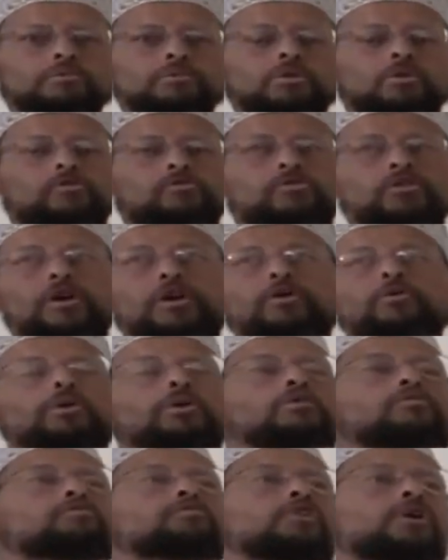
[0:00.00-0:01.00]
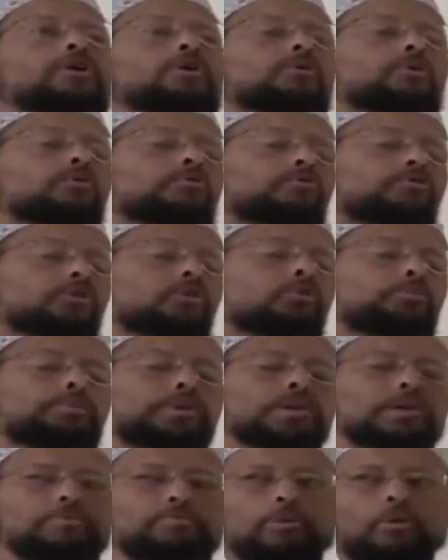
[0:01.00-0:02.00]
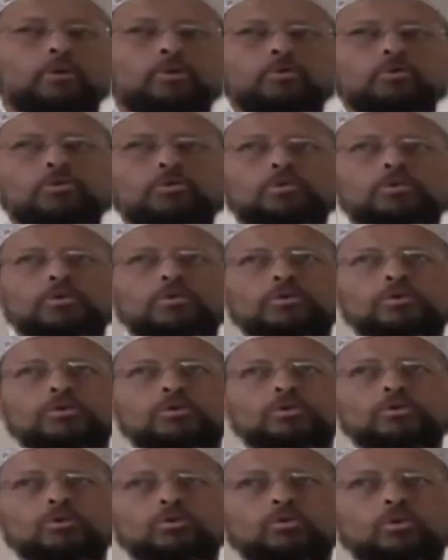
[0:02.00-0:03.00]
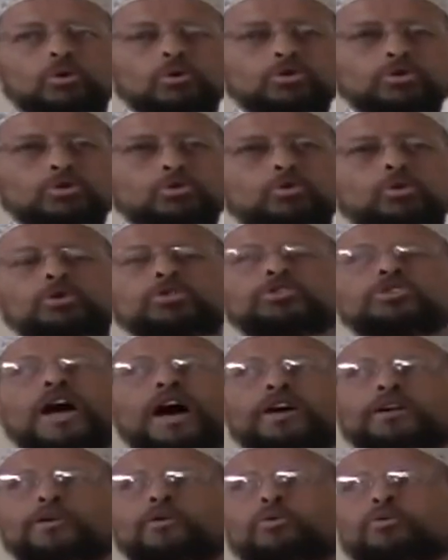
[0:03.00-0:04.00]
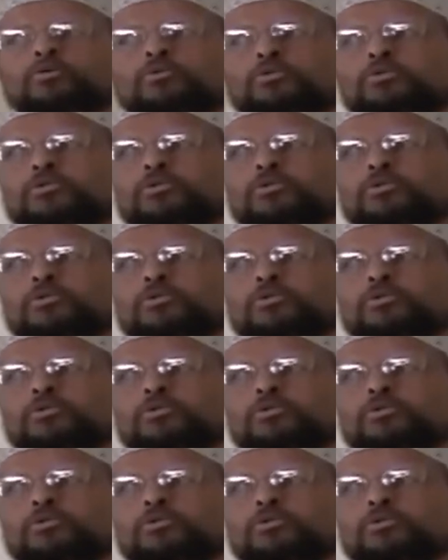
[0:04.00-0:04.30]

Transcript: There are very, very few people who are suicidal